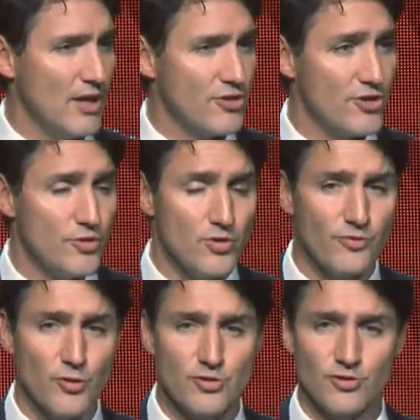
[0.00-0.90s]
to
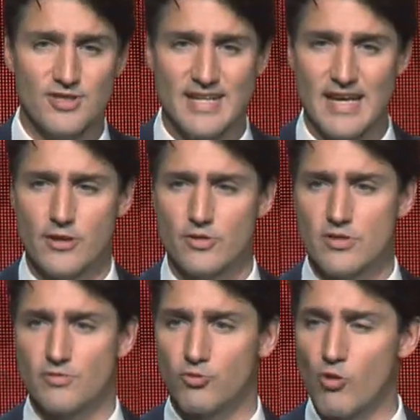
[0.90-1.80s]
universal
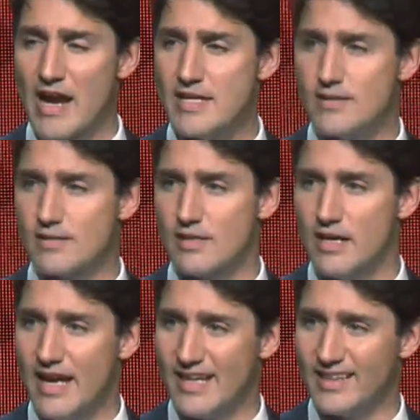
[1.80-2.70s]
standards of rights
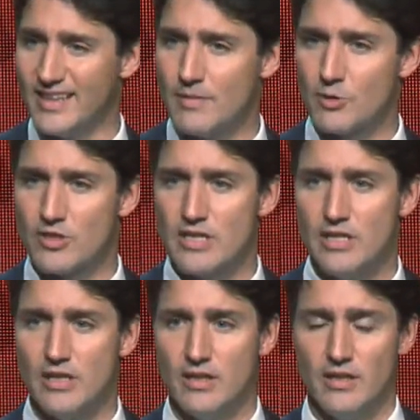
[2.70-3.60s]
and liberty